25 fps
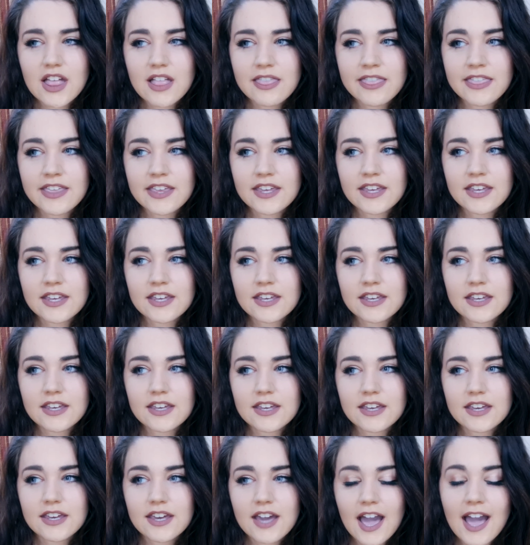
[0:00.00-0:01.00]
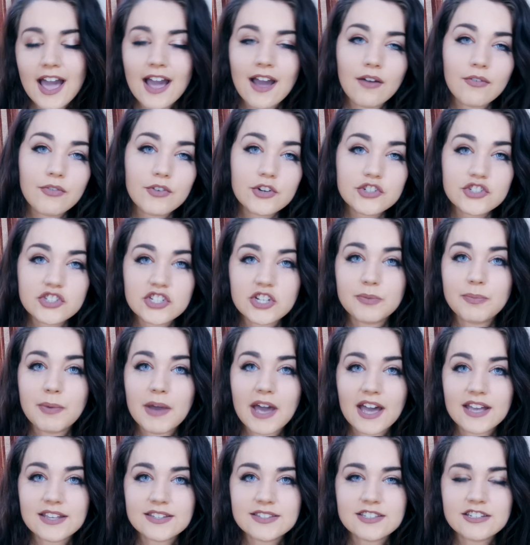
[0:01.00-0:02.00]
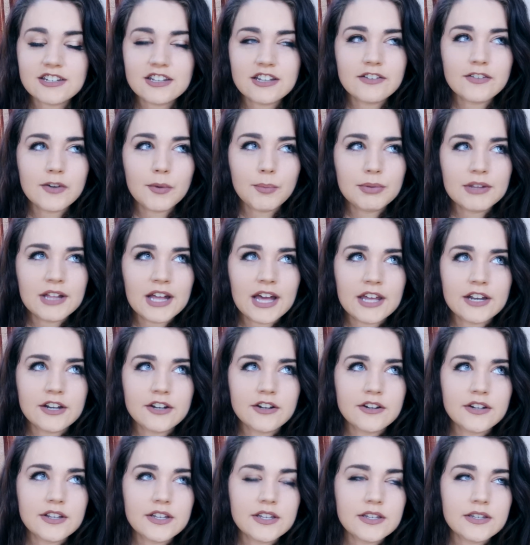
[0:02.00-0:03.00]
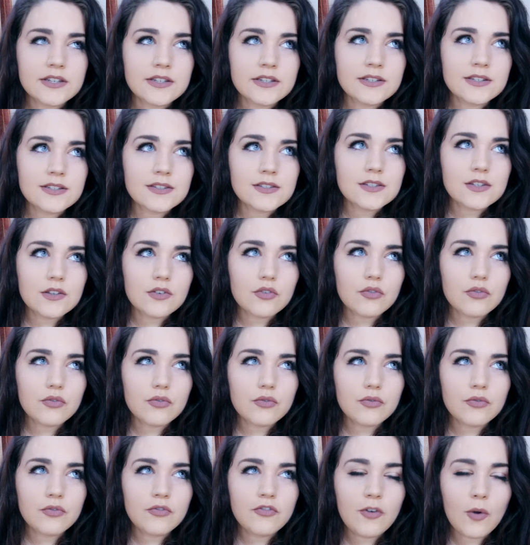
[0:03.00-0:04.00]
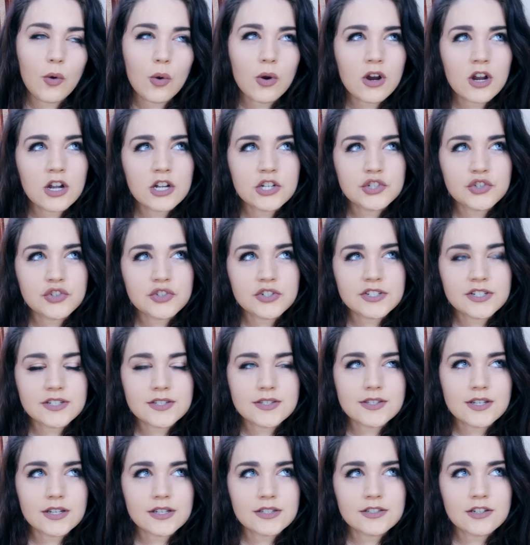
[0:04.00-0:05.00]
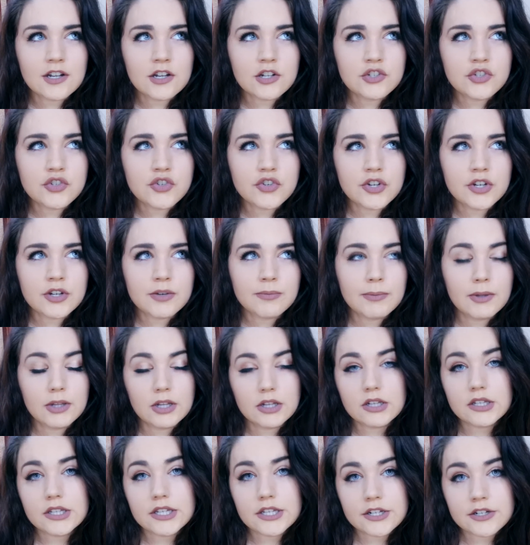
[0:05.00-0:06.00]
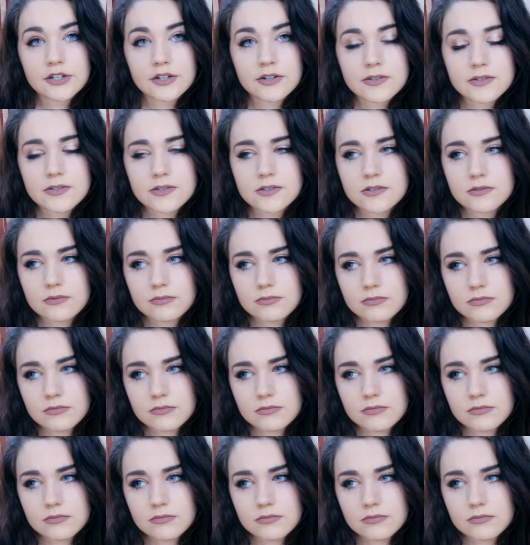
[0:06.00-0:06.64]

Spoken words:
The average capacity of a bladder is 400 to 600 milliliters.